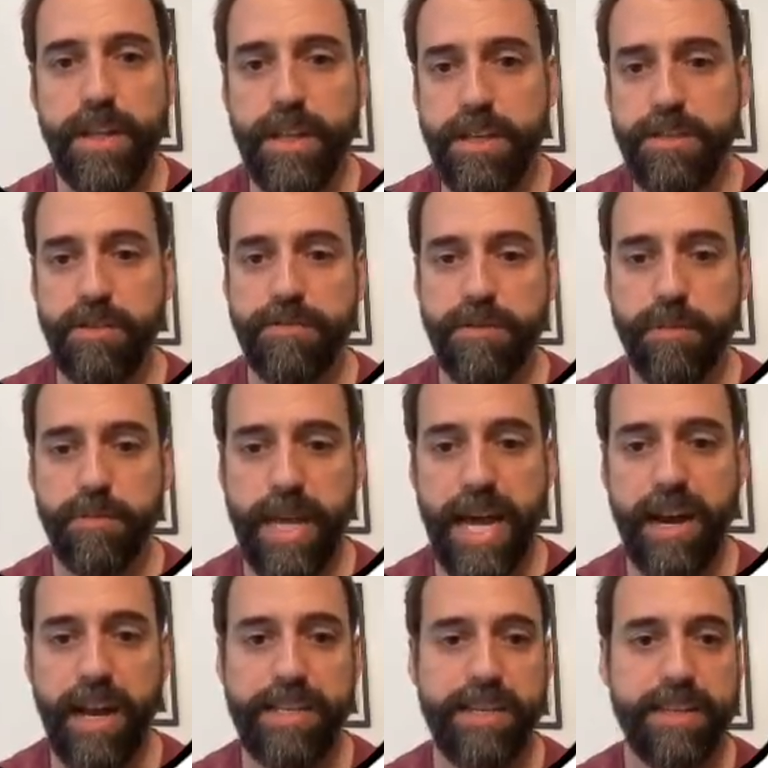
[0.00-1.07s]
So from
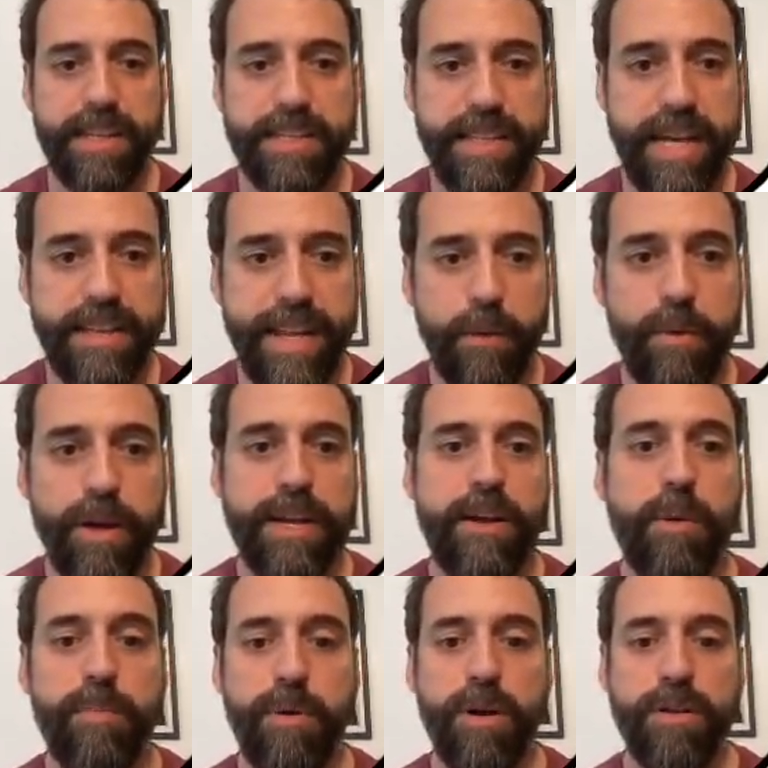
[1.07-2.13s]
analyzing this data, we can
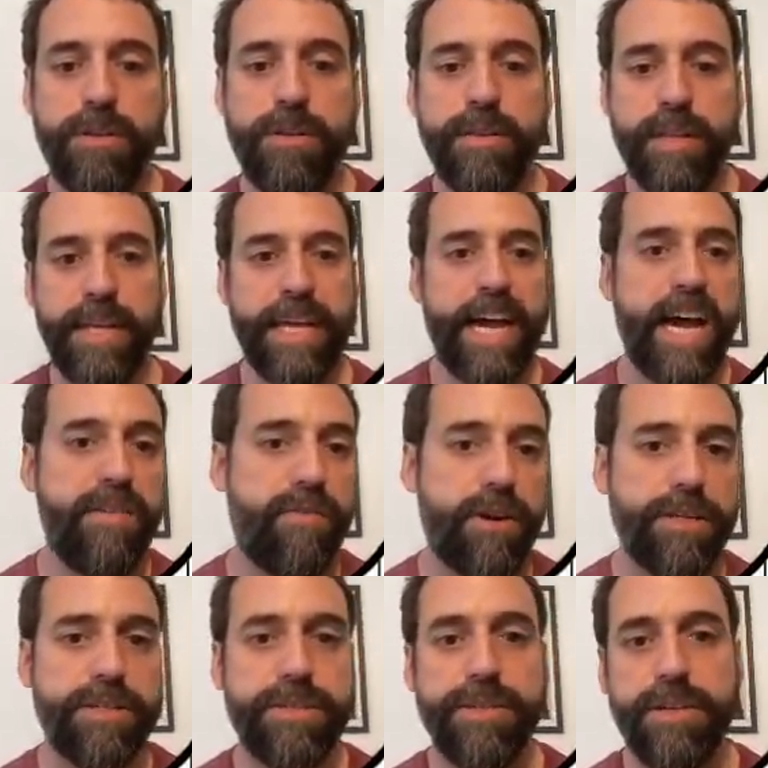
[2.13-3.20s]
now plot the
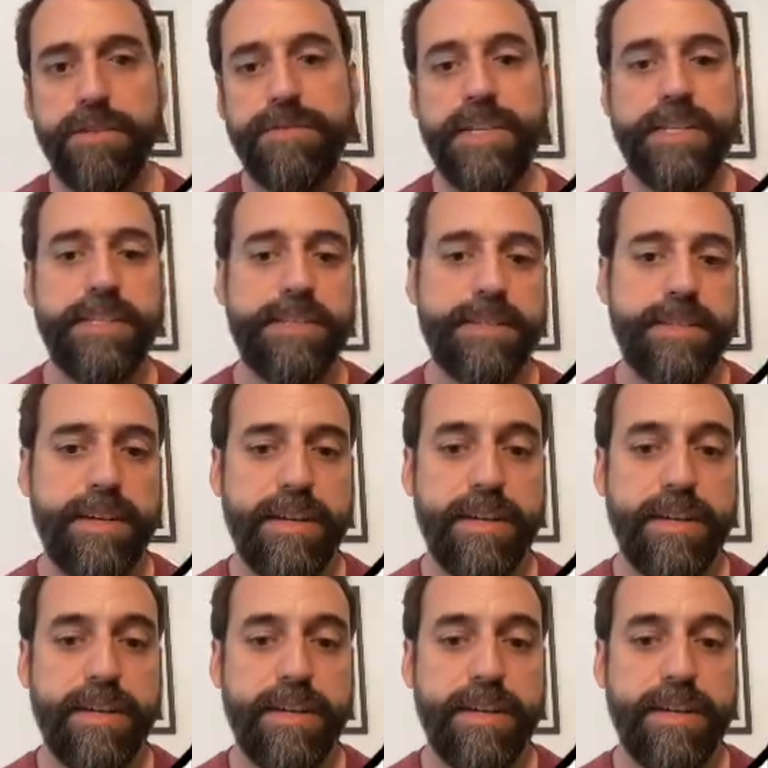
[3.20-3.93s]
average of this